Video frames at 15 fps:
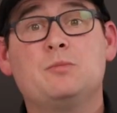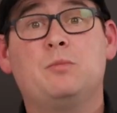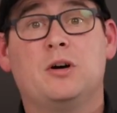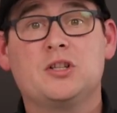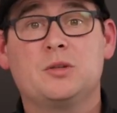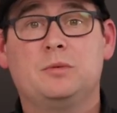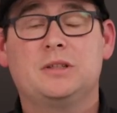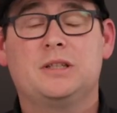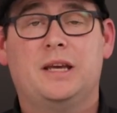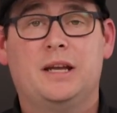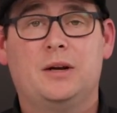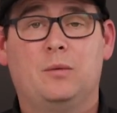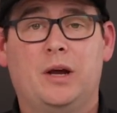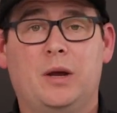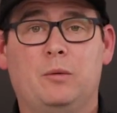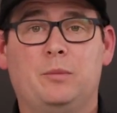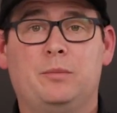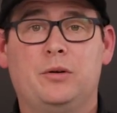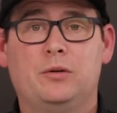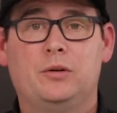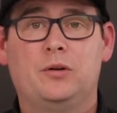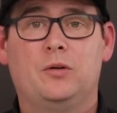is possible to get away with
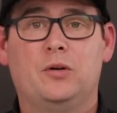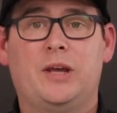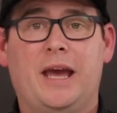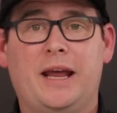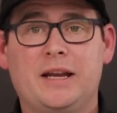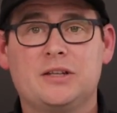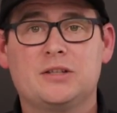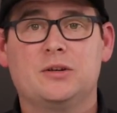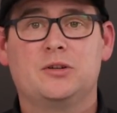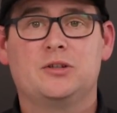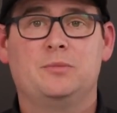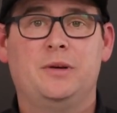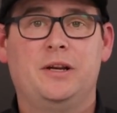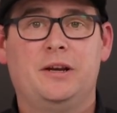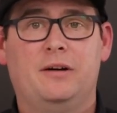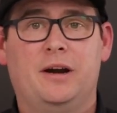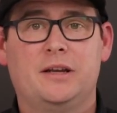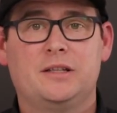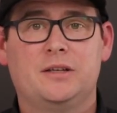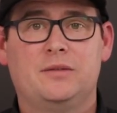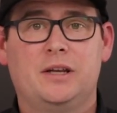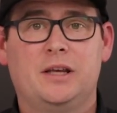purely organic social media
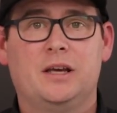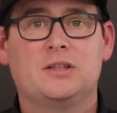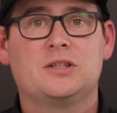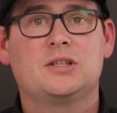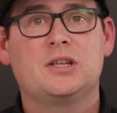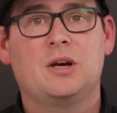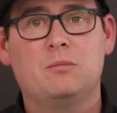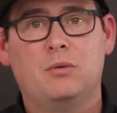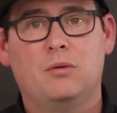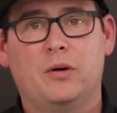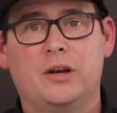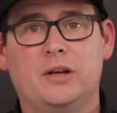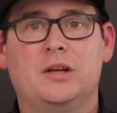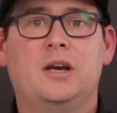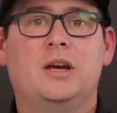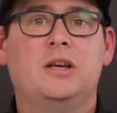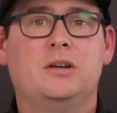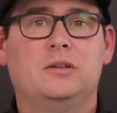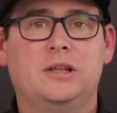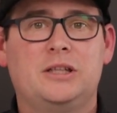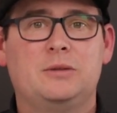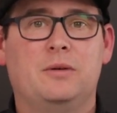activity, at some point,
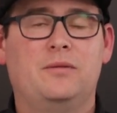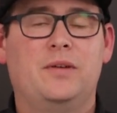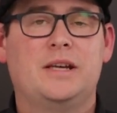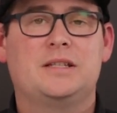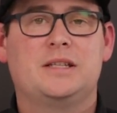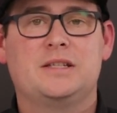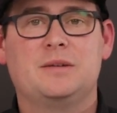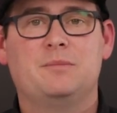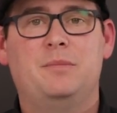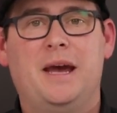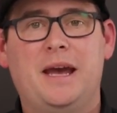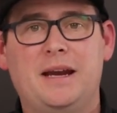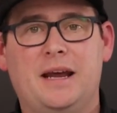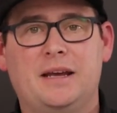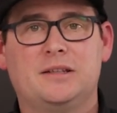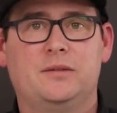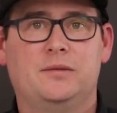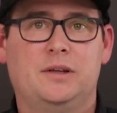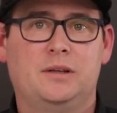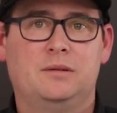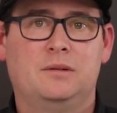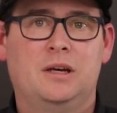you'll need to invest in some paid
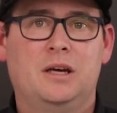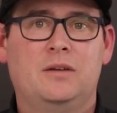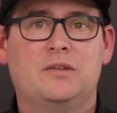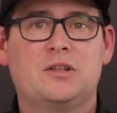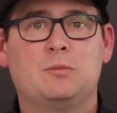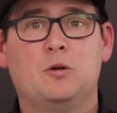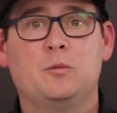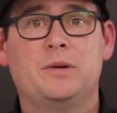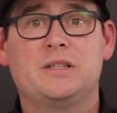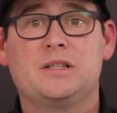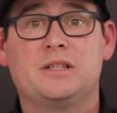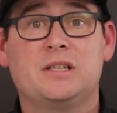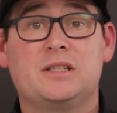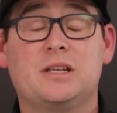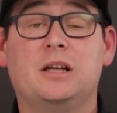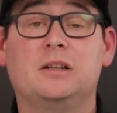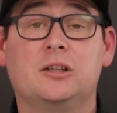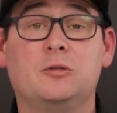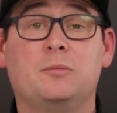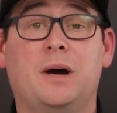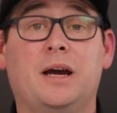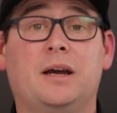activity. For small businesses, a
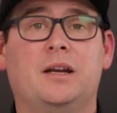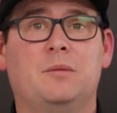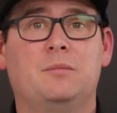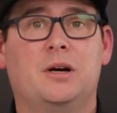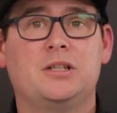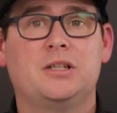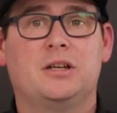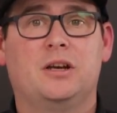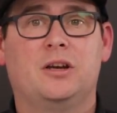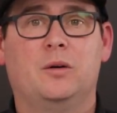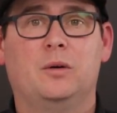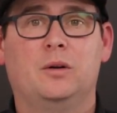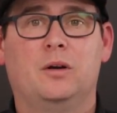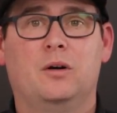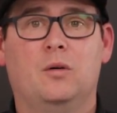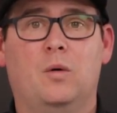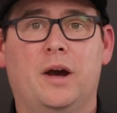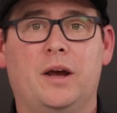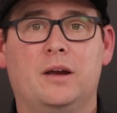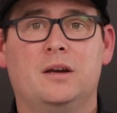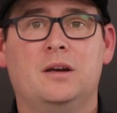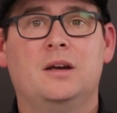little marketing budget can go a long
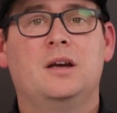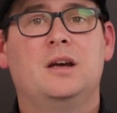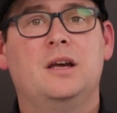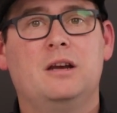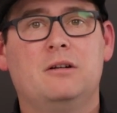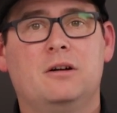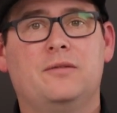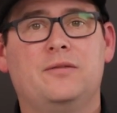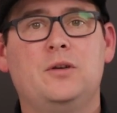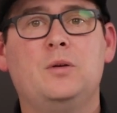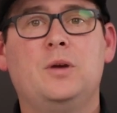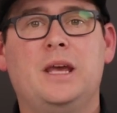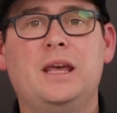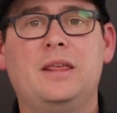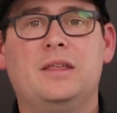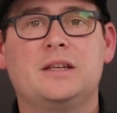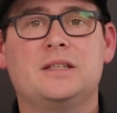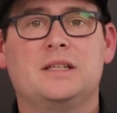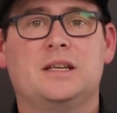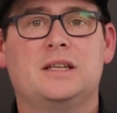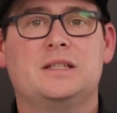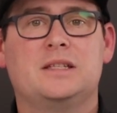way. Here are a few key
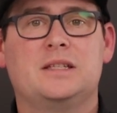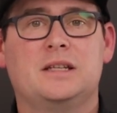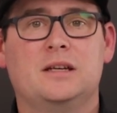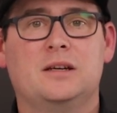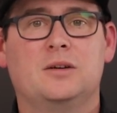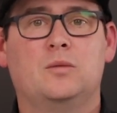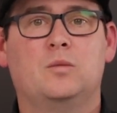things to consider